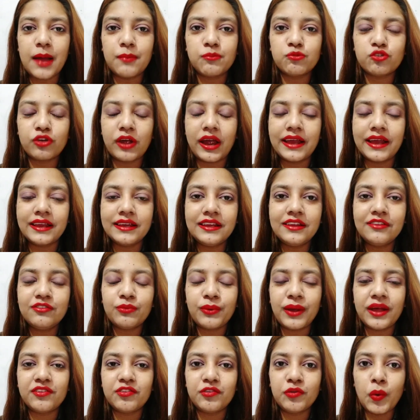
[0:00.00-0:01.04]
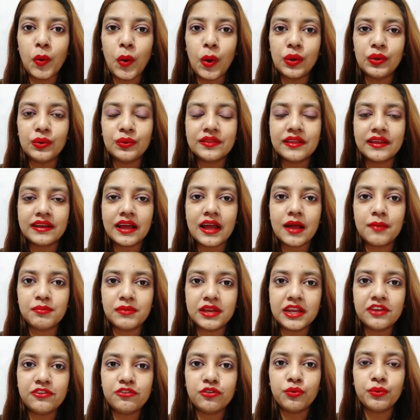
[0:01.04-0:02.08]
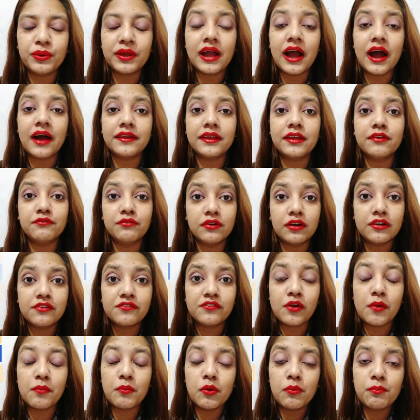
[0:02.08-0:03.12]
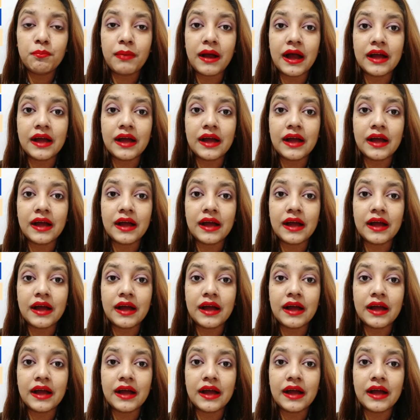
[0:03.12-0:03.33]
I'm Shiny. So as you all know that I update you regarding work from home,